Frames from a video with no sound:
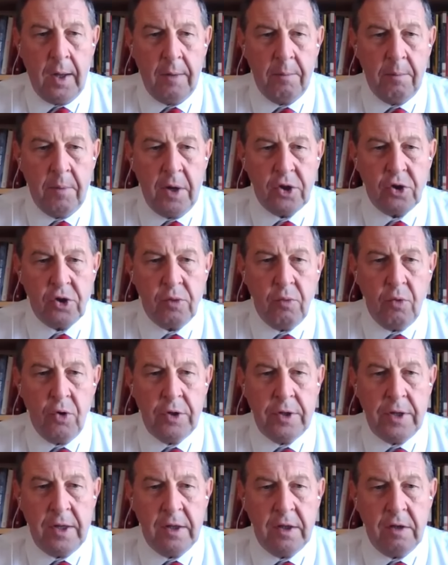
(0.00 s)
much more
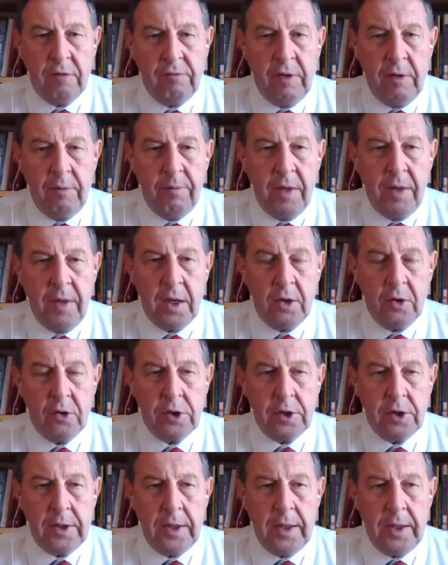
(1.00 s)
attentively
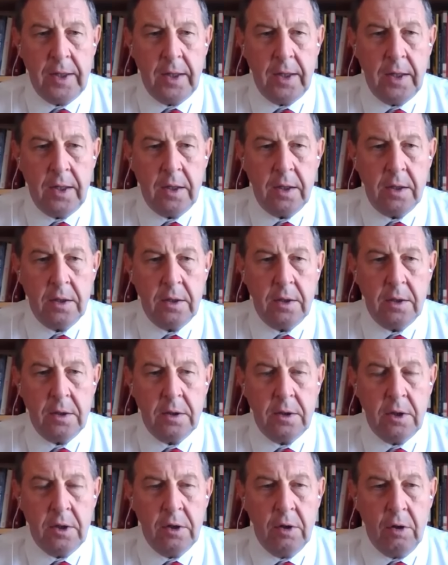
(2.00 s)
because he
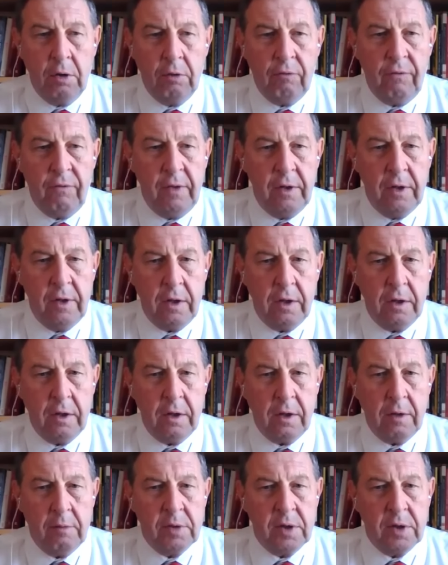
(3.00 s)
did not feel
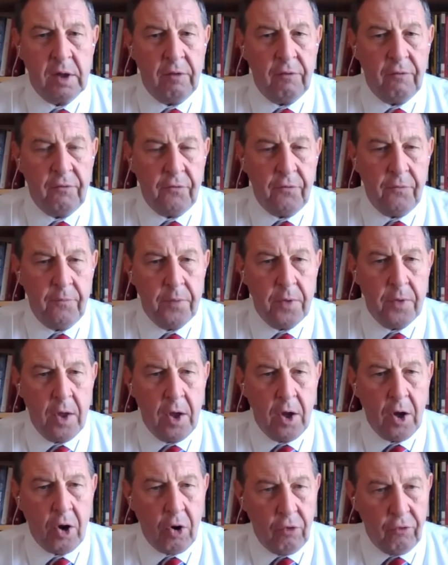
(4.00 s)
himself
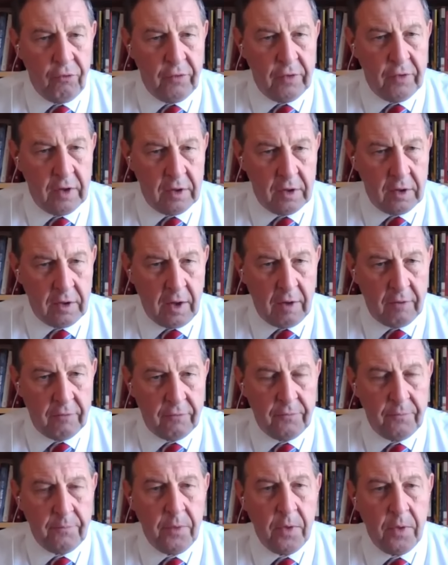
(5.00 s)
confident enough